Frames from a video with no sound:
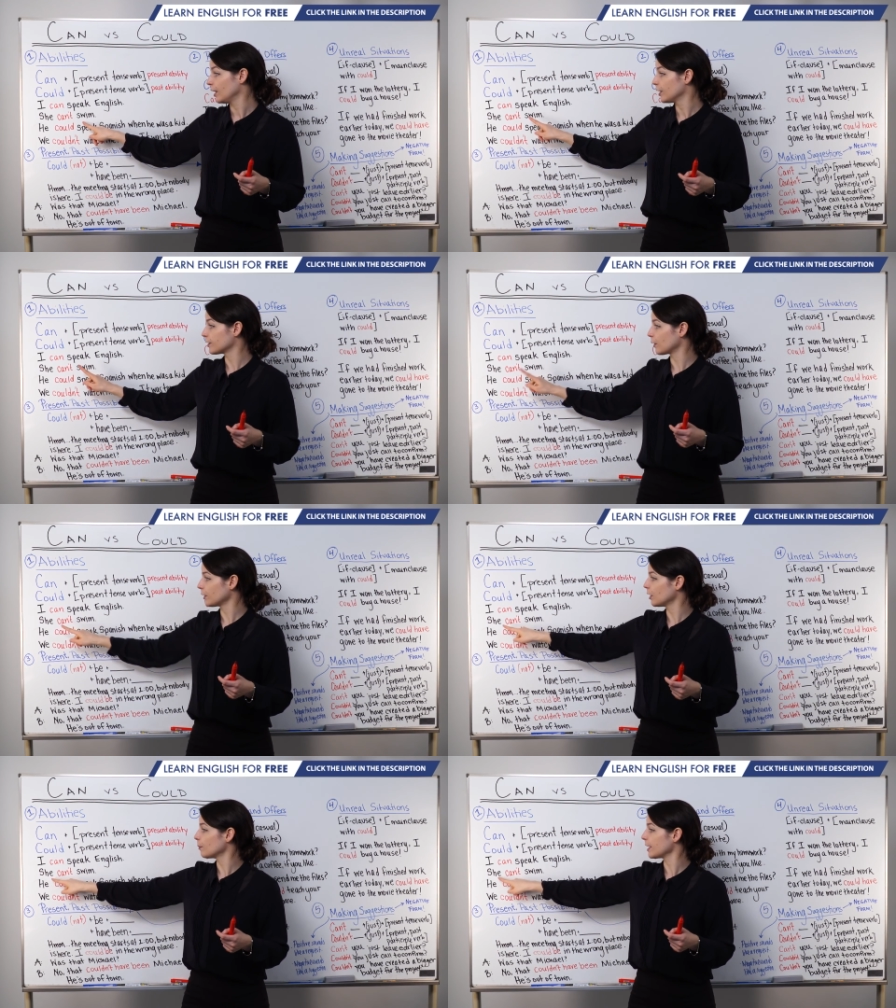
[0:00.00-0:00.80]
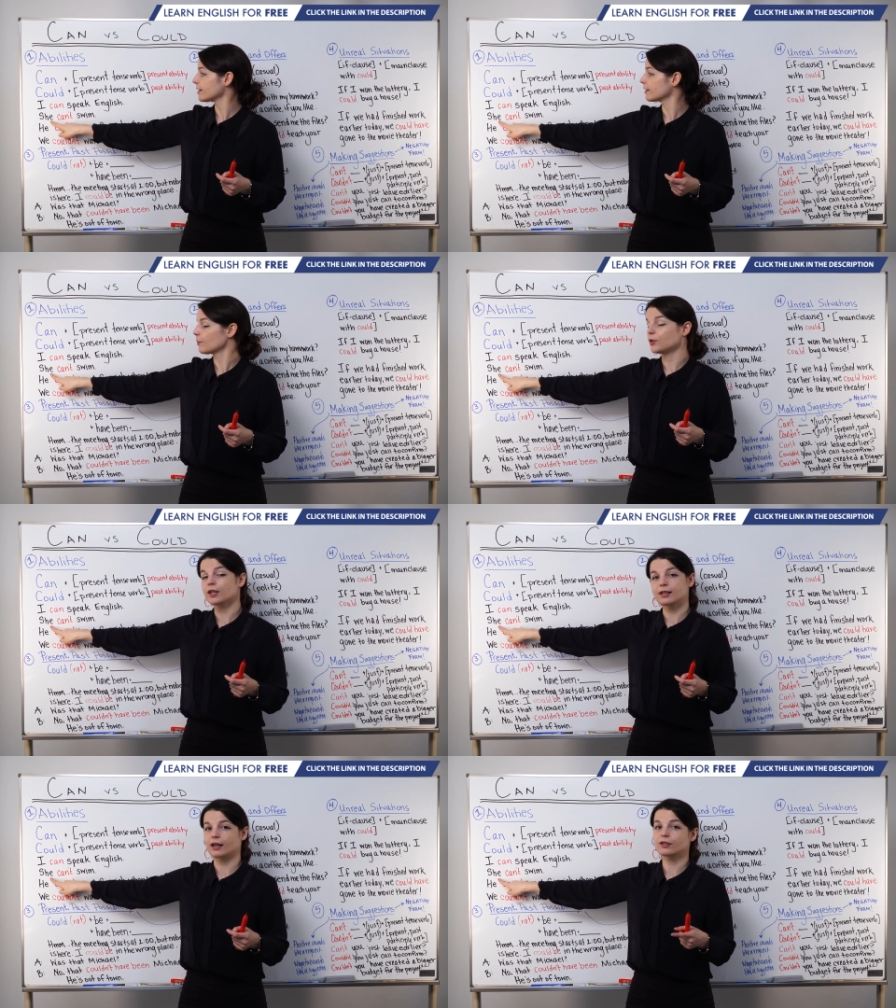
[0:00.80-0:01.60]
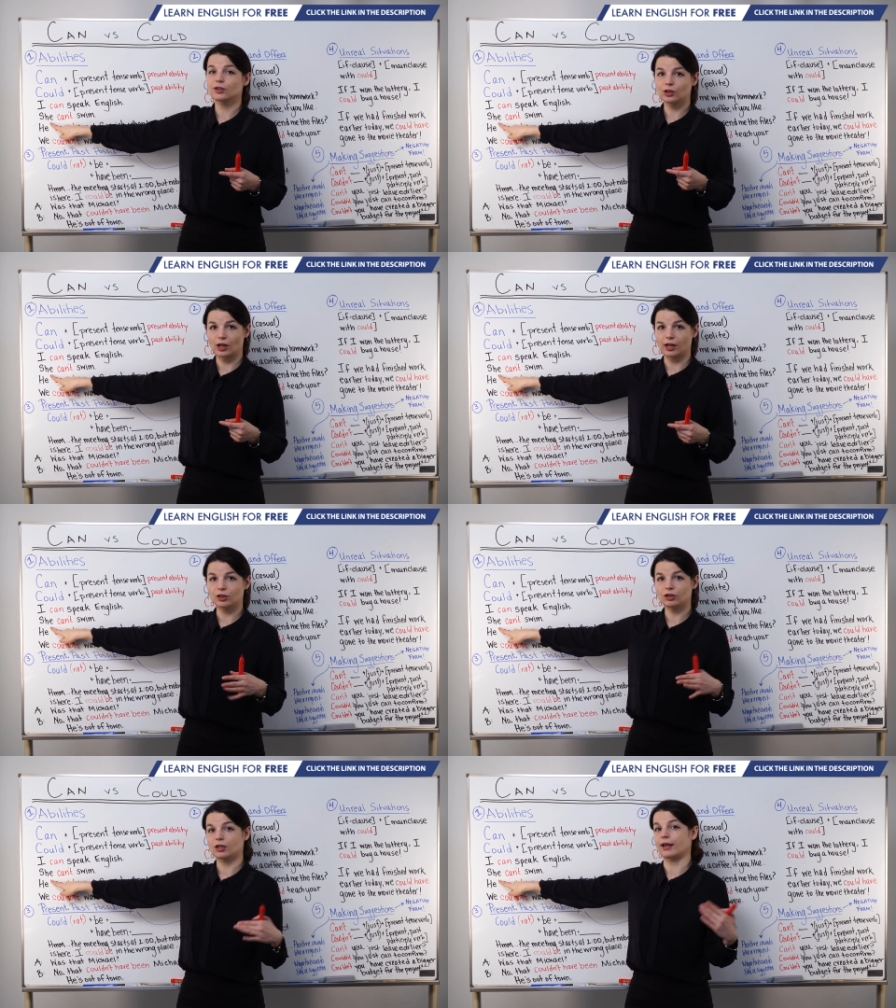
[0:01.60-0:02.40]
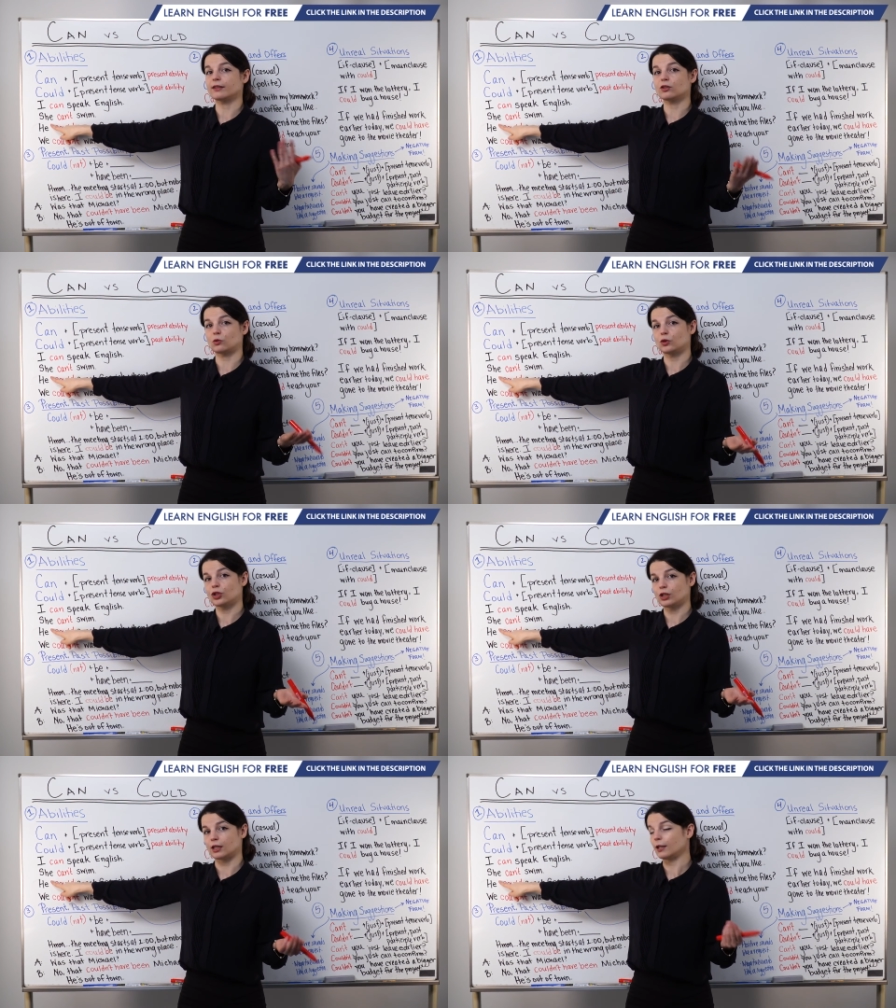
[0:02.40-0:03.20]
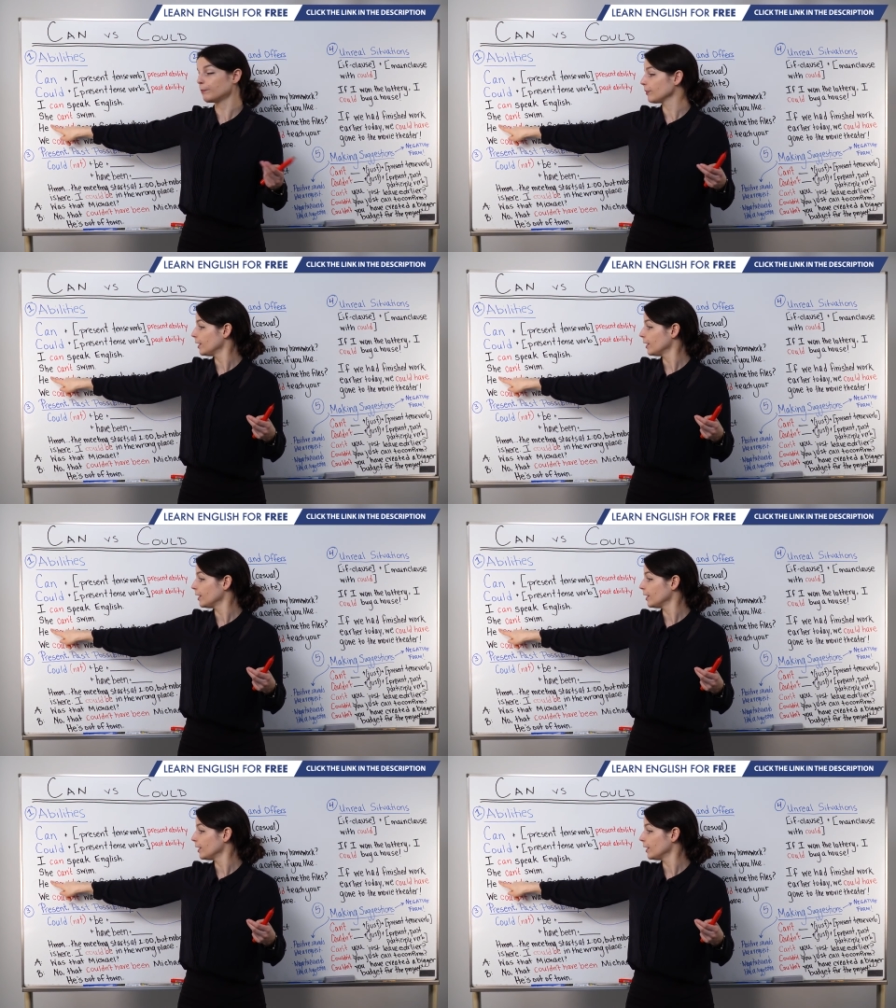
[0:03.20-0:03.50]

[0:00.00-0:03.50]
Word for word: So here my subject has changed, yes, to she.